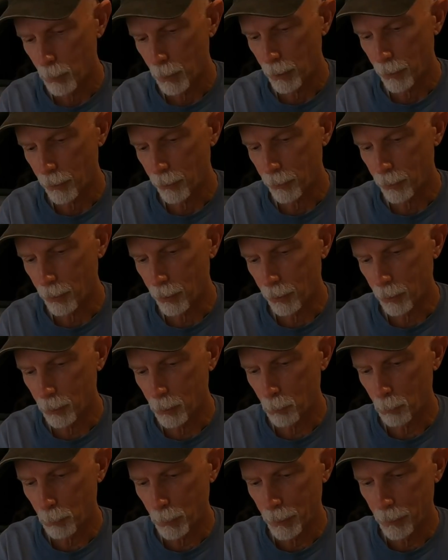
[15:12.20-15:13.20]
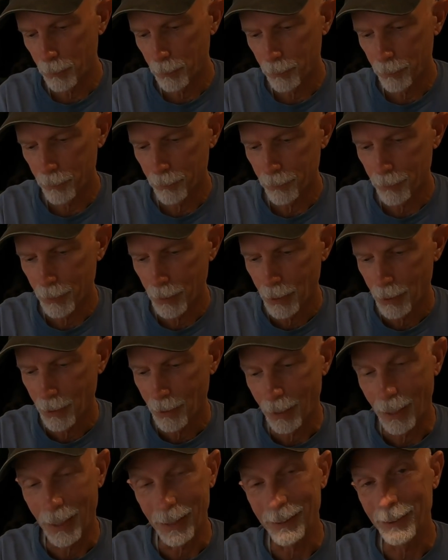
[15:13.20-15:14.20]
Put it through the loop.
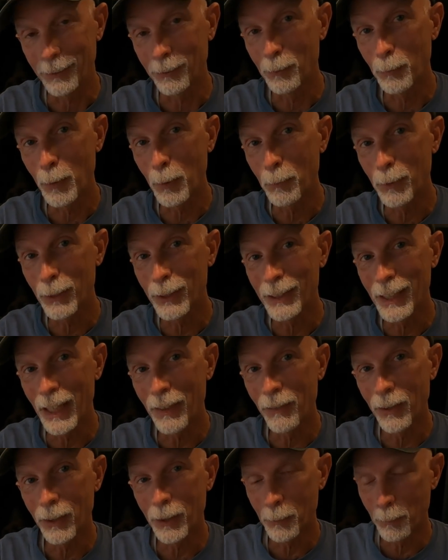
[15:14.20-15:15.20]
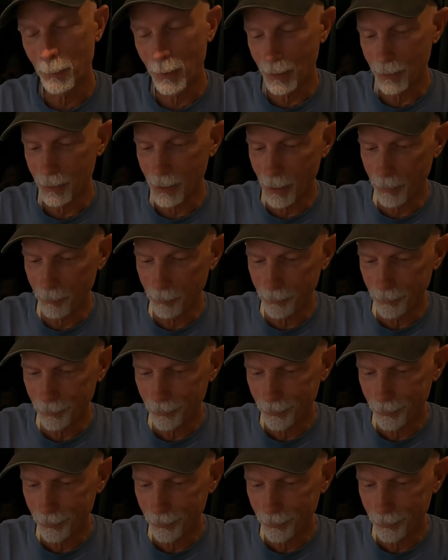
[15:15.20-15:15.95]
I actually remembered to save the loop that time.